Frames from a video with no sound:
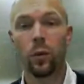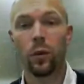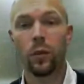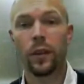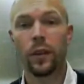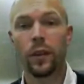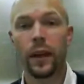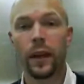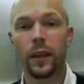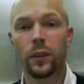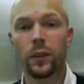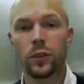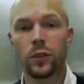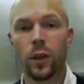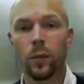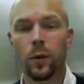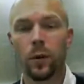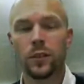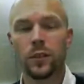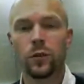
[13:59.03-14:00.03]
Well, thank you so
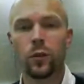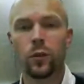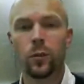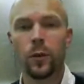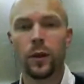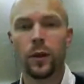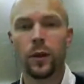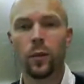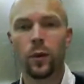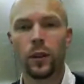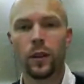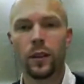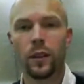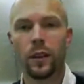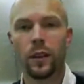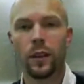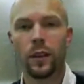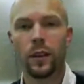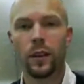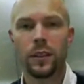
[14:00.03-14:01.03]
much for being with
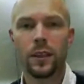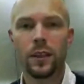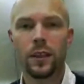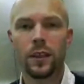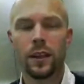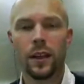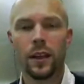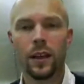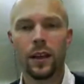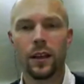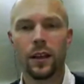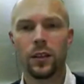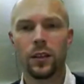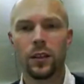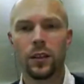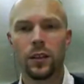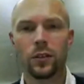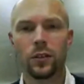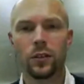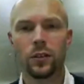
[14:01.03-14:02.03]
us,
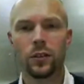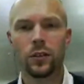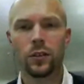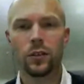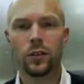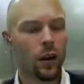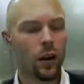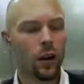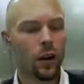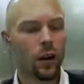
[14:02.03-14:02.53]
Dr. Tirgari.